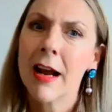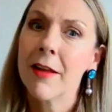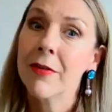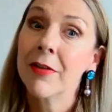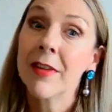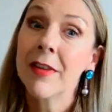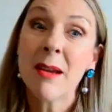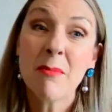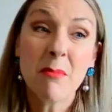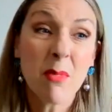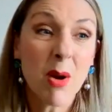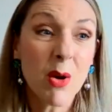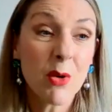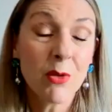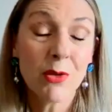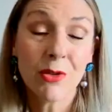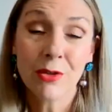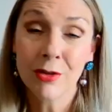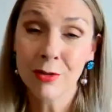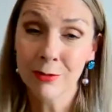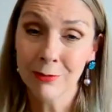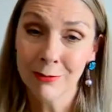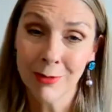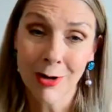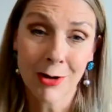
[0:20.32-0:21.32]
and the
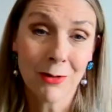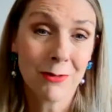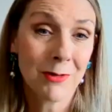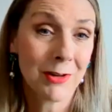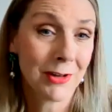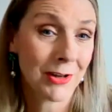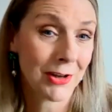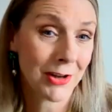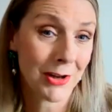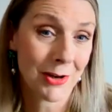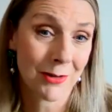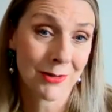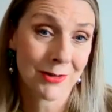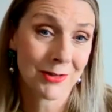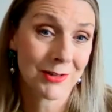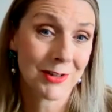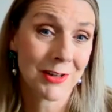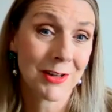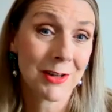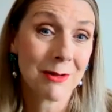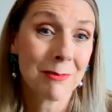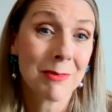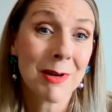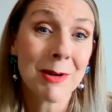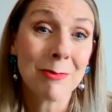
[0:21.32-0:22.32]
emotional roller coaster
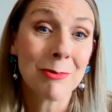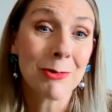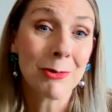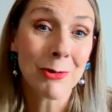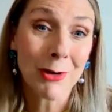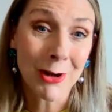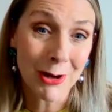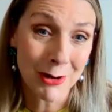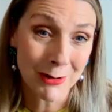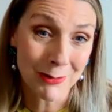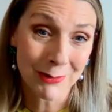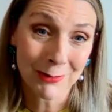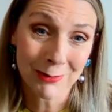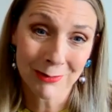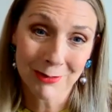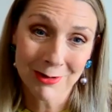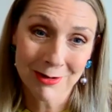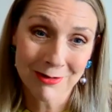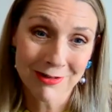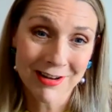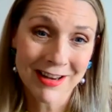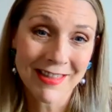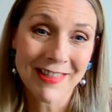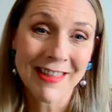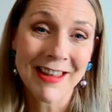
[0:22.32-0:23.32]
that people go
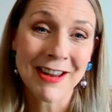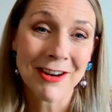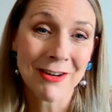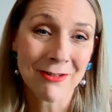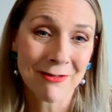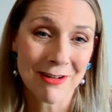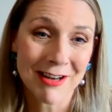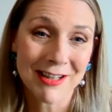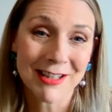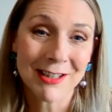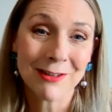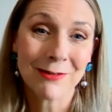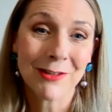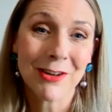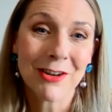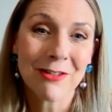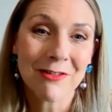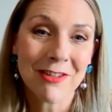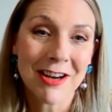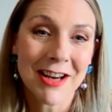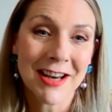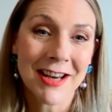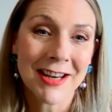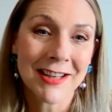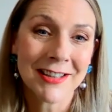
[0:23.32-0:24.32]
through in their creative
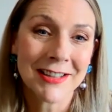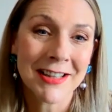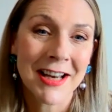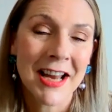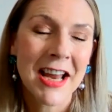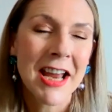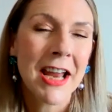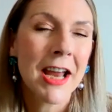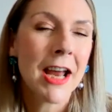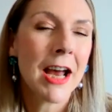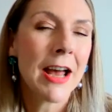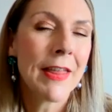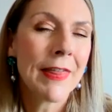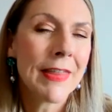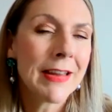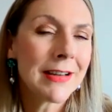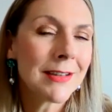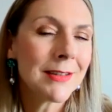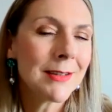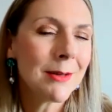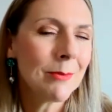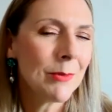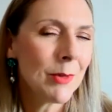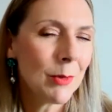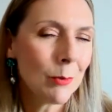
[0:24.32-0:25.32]
careers. And
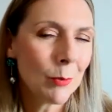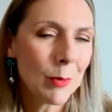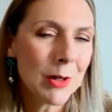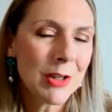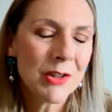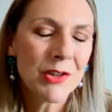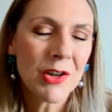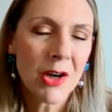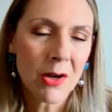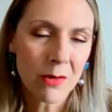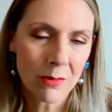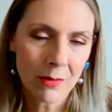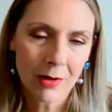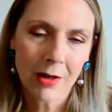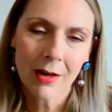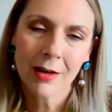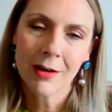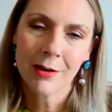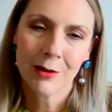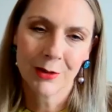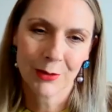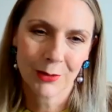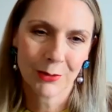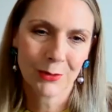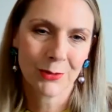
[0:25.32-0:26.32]
that's something we don't
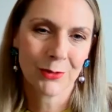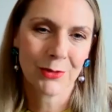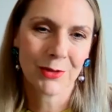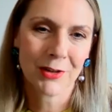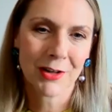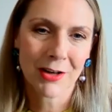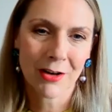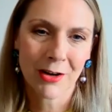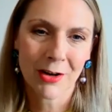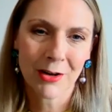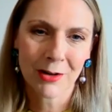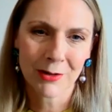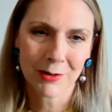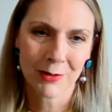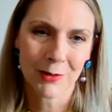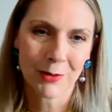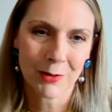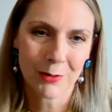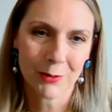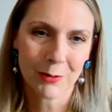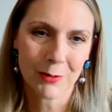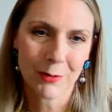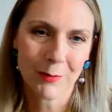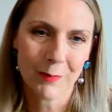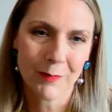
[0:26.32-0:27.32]
get taught at art
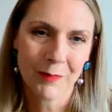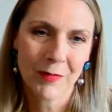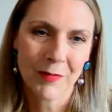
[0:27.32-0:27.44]
school.